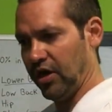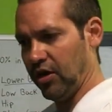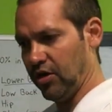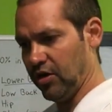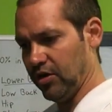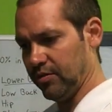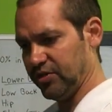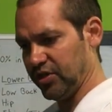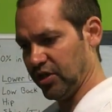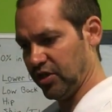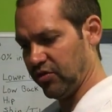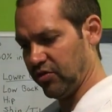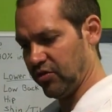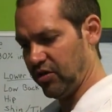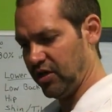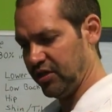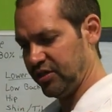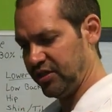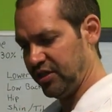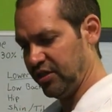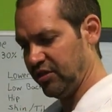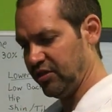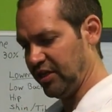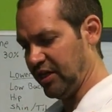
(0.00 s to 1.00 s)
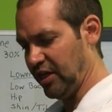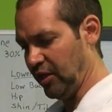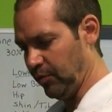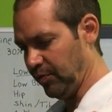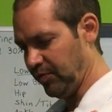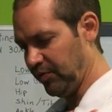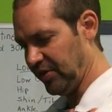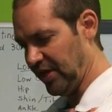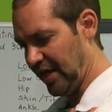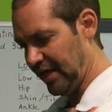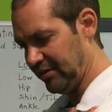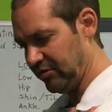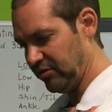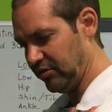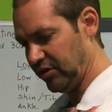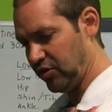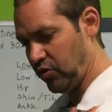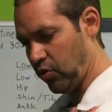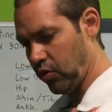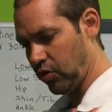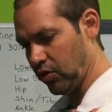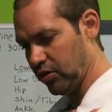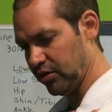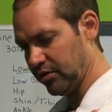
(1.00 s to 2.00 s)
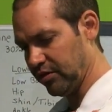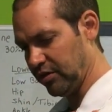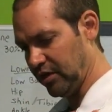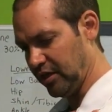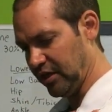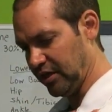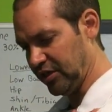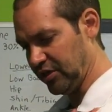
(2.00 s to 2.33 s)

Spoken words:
arms across here to help with that core